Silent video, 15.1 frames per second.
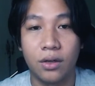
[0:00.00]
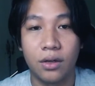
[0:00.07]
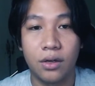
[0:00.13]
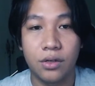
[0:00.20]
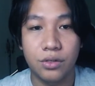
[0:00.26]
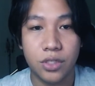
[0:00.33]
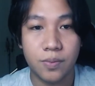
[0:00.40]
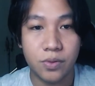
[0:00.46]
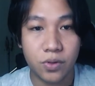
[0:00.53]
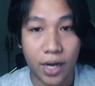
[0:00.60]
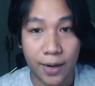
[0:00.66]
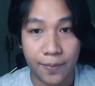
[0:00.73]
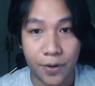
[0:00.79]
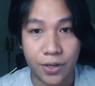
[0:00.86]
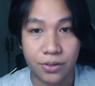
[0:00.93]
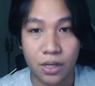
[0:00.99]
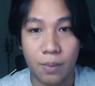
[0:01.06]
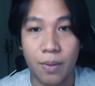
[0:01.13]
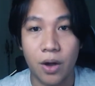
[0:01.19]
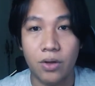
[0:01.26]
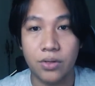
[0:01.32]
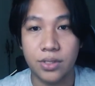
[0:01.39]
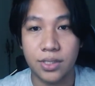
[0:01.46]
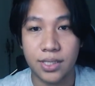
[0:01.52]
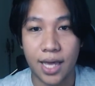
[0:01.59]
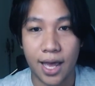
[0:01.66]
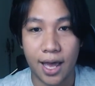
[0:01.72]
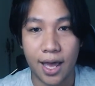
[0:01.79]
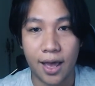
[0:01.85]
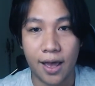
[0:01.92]
subscribers about sa
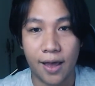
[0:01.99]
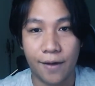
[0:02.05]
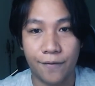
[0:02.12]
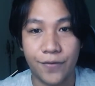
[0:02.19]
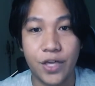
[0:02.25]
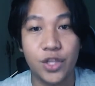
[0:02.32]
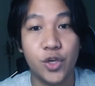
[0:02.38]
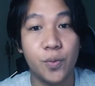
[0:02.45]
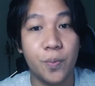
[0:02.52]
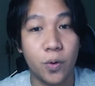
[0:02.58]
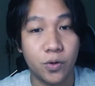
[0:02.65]
video post